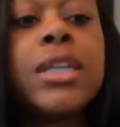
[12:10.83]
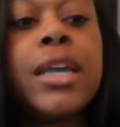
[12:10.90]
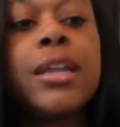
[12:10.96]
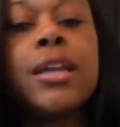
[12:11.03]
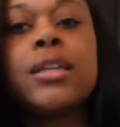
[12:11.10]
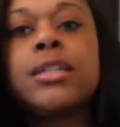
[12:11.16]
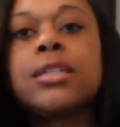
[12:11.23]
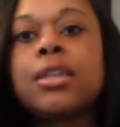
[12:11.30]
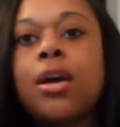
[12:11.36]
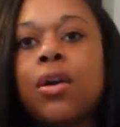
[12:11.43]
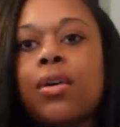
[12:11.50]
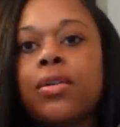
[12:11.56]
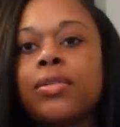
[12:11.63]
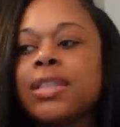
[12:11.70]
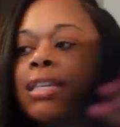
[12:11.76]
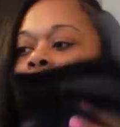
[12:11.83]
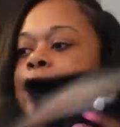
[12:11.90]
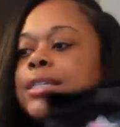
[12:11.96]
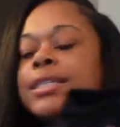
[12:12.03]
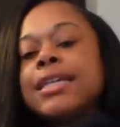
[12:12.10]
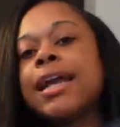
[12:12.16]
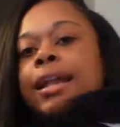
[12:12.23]
in it so this
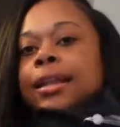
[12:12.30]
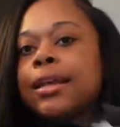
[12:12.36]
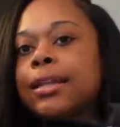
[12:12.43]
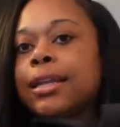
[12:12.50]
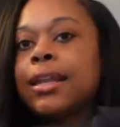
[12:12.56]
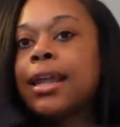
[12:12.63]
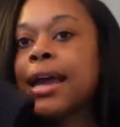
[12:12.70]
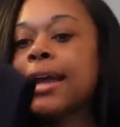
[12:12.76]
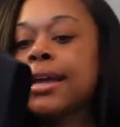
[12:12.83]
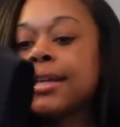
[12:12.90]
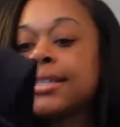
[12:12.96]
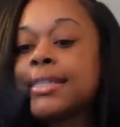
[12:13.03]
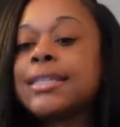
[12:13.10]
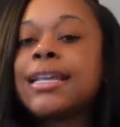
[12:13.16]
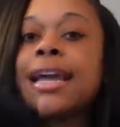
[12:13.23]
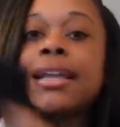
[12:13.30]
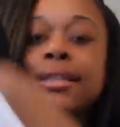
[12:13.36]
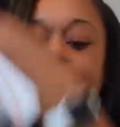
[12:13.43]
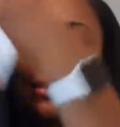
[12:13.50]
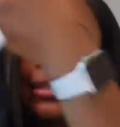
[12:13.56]
is technically like a set